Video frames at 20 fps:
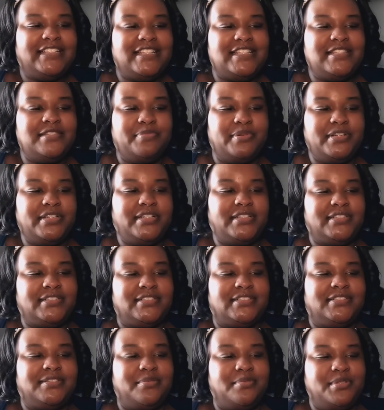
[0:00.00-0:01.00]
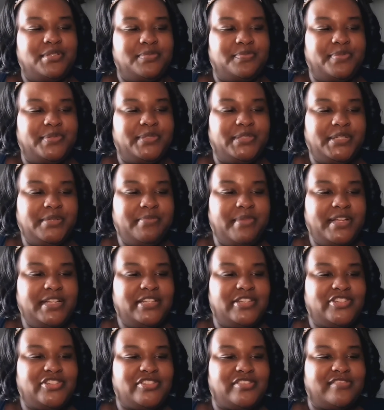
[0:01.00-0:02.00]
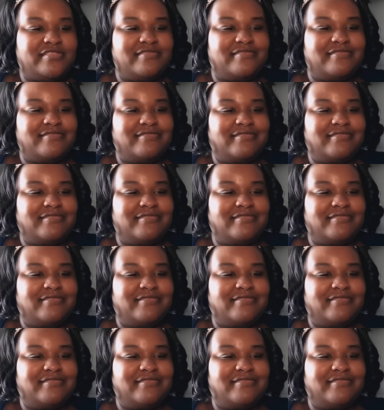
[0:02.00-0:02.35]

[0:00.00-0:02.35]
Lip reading: This book was pretty much